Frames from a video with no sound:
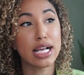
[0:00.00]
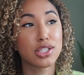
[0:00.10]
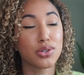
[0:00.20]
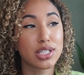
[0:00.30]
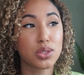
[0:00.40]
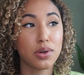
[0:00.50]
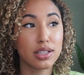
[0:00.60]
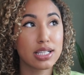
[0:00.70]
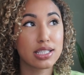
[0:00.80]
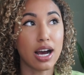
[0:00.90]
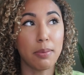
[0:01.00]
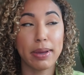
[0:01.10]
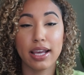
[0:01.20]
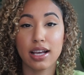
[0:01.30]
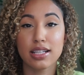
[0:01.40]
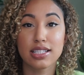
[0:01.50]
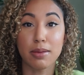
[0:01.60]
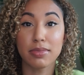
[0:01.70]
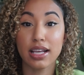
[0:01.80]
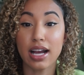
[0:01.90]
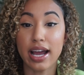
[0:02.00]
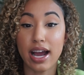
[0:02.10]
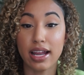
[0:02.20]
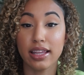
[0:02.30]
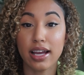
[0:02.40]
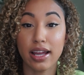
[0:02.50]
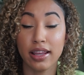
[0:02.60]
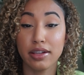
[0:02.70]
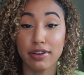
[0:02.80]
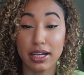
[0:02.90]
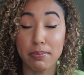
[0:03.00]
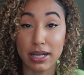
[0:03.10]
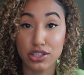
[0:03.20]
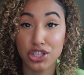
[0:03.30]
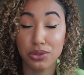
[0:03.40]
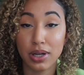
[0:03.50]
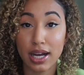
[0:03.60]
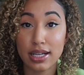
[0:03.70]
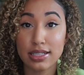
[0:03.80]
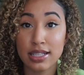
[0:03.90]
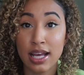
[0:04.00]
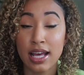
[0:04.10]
And so since we're on this topic, something I highly, highly recommend to you guys